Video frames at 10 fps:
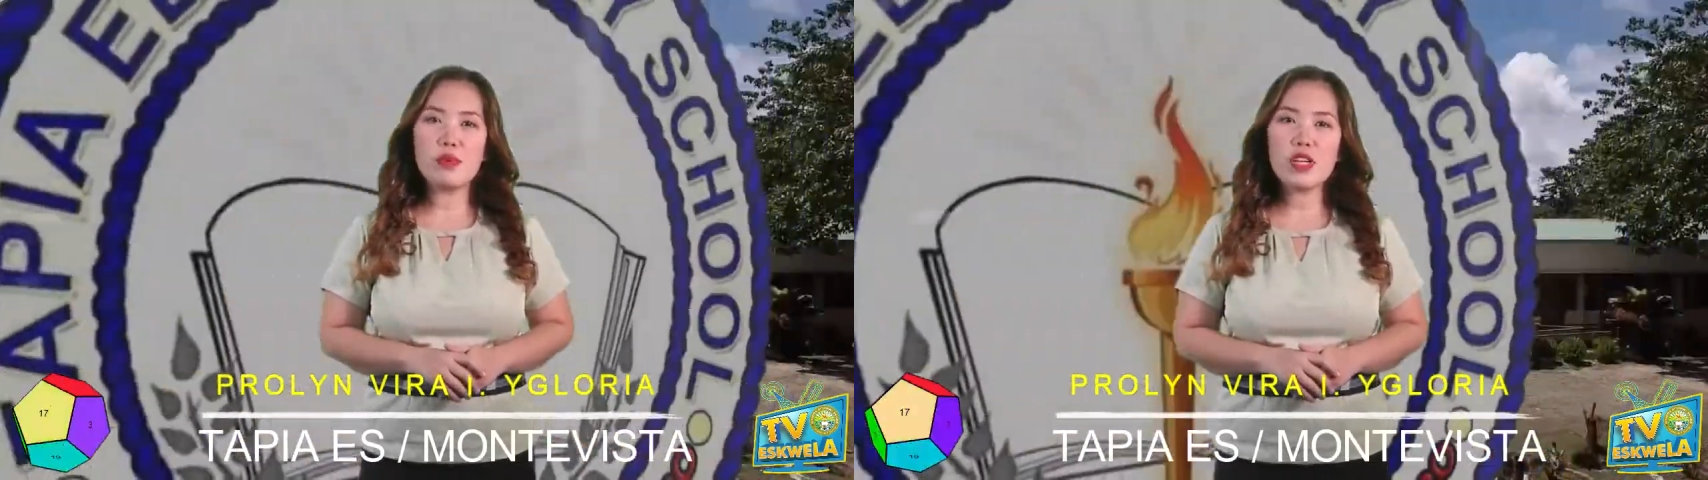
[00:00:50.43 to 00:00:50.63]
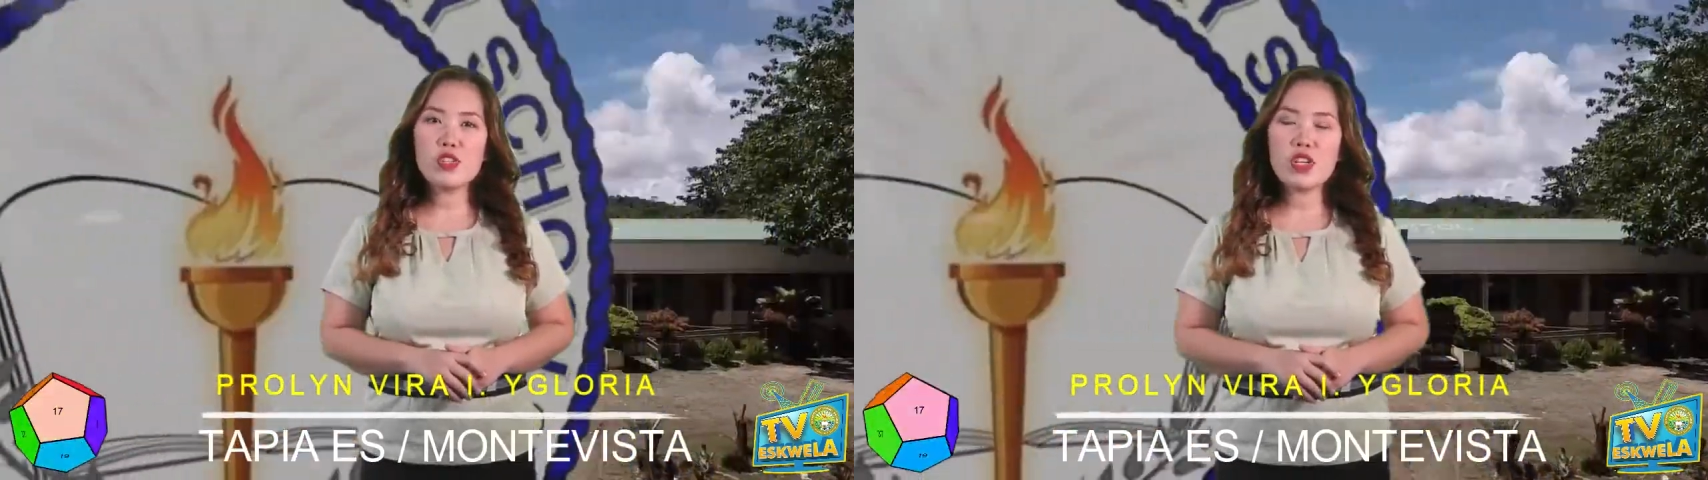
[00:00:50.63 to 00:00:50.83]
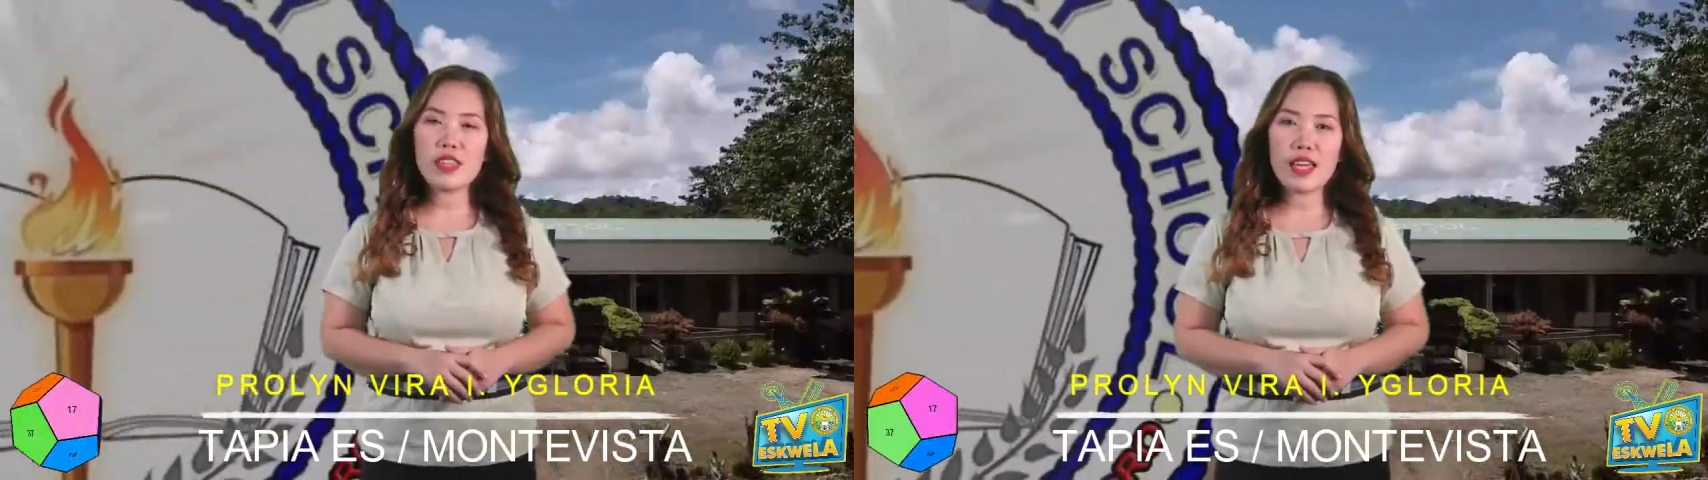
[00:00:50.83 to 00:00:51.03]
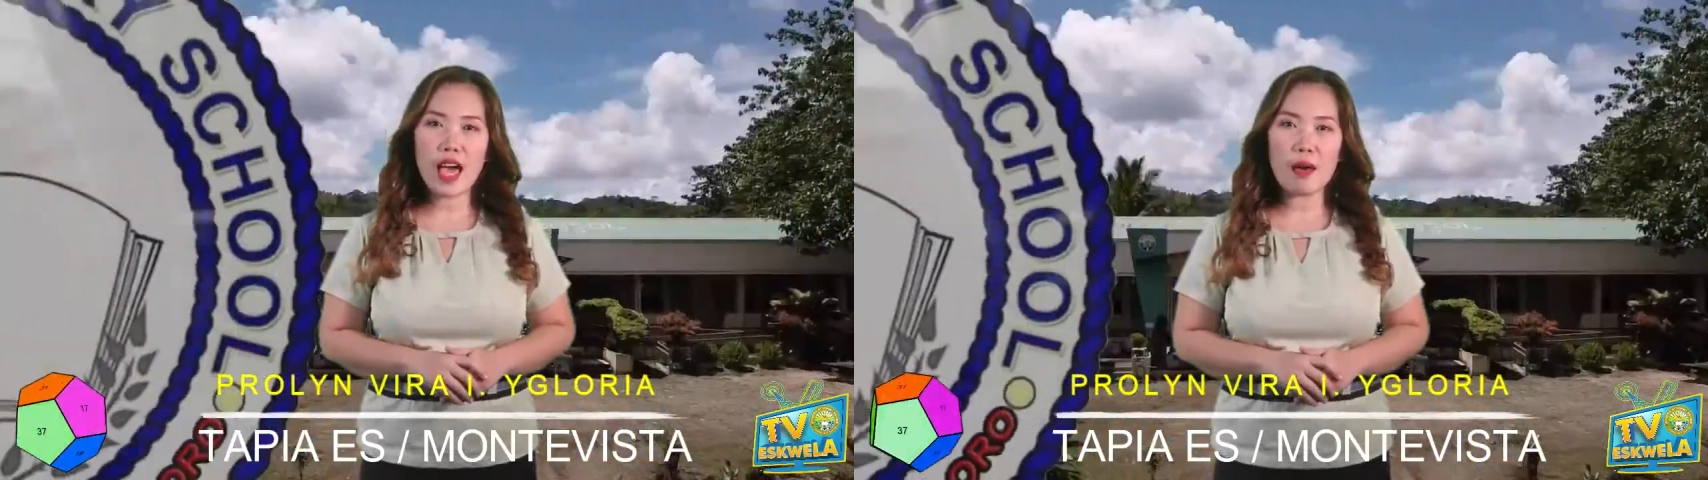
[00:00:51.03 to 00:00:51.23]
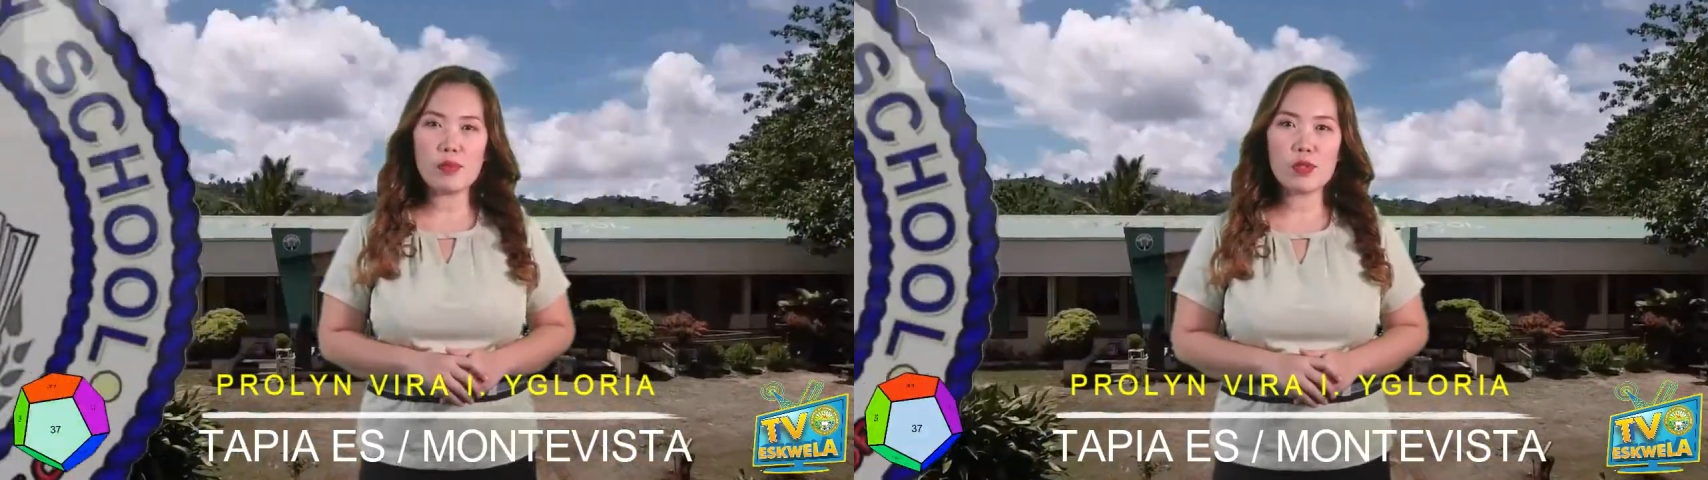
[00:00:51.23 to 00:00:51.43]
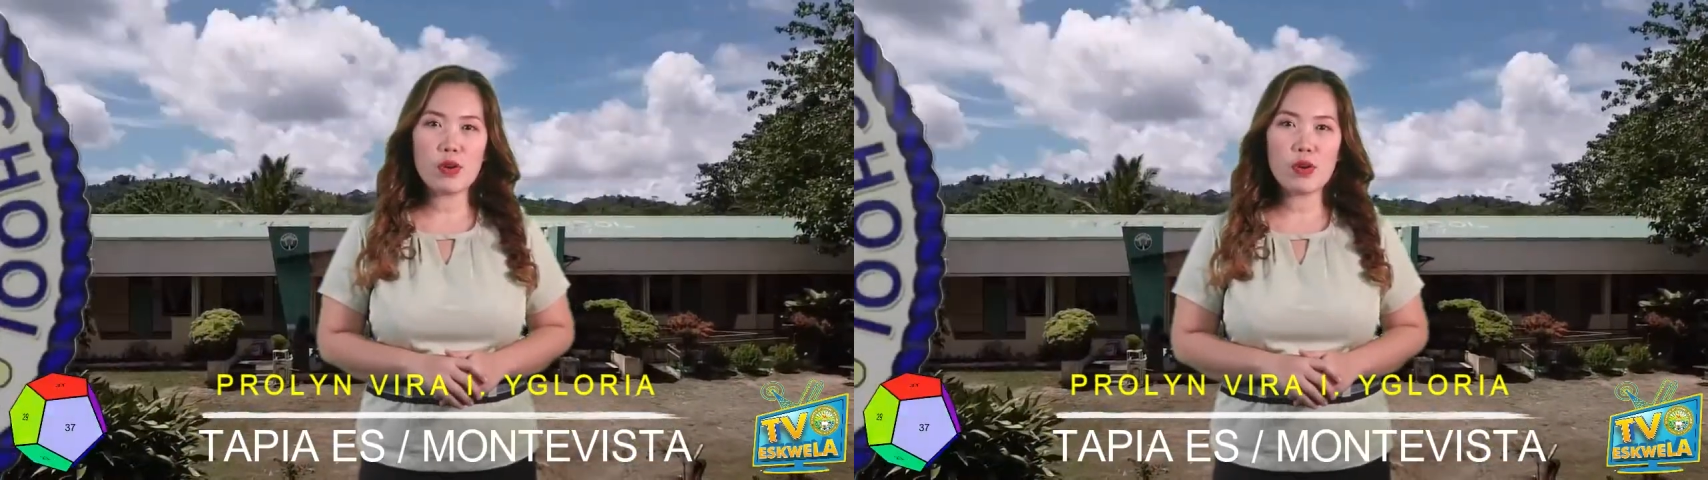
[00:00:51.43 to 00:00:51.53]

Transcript: bridging the gap